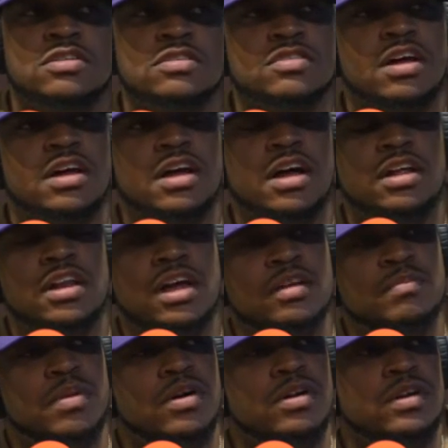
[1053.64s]
So I
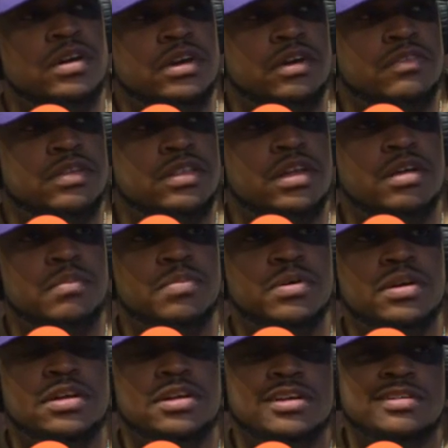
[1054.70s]
like Bernie and everything,
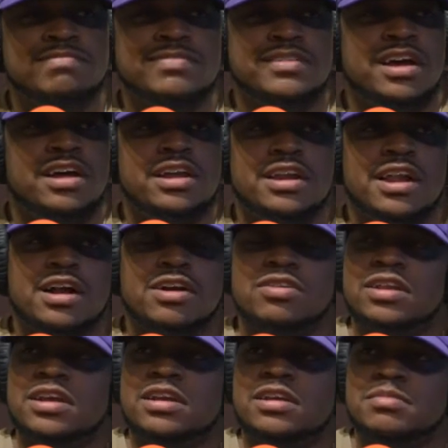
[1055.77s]
but they're not
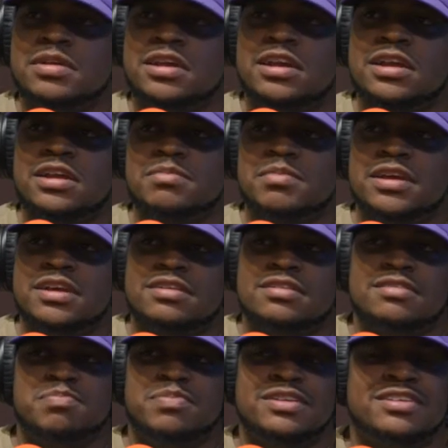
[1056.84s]
gonna let him get in, man.
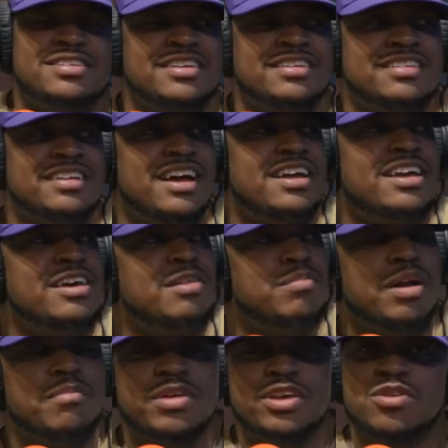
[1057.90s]
It's not.
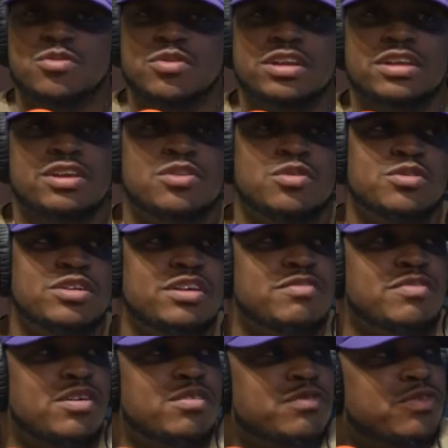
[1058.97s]
But you really
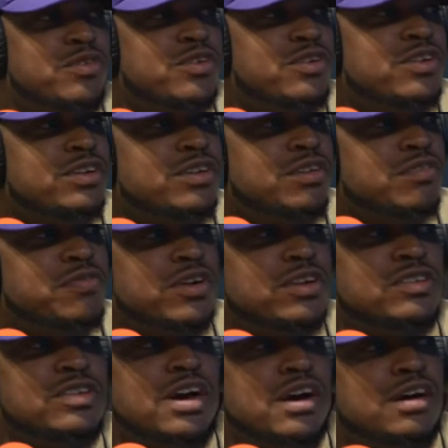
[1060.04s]
voting for your
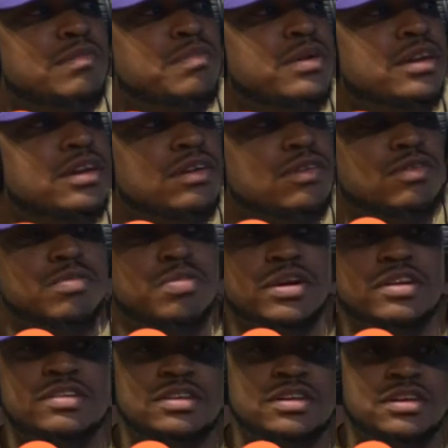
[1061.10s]
first non-political
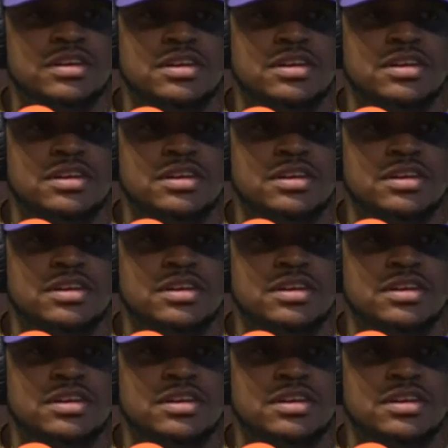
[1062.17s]
president.